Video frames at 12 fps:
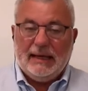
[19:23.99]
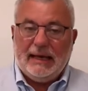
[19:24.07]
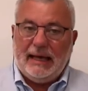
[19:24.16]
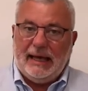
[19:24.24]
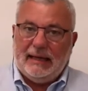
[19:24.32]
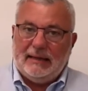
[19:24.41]

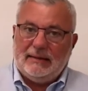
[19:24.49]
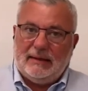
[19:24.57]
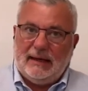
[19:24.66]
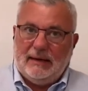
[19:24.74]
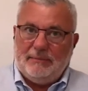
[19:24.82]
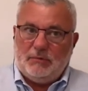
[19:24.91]
And
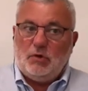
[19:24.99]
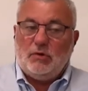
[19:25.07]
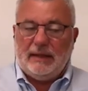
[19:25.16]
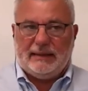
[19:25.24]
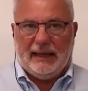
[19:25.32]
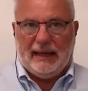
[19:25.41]
to
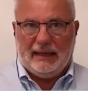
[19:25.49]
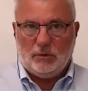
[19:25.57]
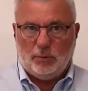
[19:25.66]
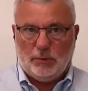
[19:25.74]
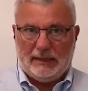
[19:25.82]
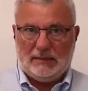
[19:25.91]
that end,
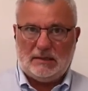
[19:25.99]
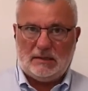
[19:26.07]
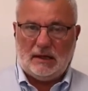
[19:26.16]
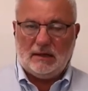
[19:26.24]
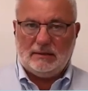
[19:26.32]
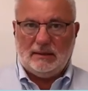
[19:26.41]
we
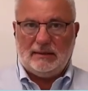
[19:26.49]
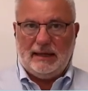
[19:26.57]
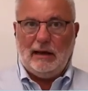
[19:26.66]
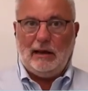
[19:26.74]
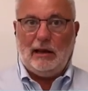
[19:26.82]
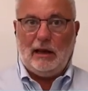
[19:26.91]
started a
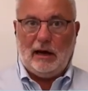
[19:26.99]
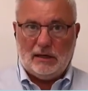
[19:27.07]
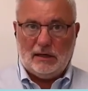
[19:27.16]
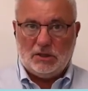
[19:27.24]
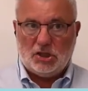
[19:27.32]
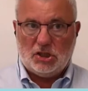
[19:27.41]

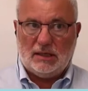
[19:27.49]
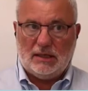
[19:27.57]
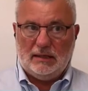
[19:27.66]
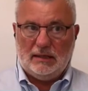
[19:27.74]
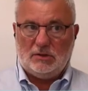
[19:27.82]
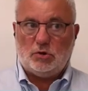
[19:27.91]
large
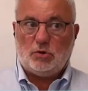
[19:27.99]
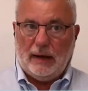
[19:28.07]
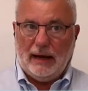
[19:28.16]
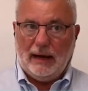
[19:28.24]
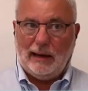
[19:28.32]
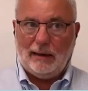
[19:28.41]

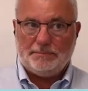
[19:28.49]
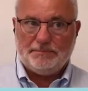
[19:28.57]
trial.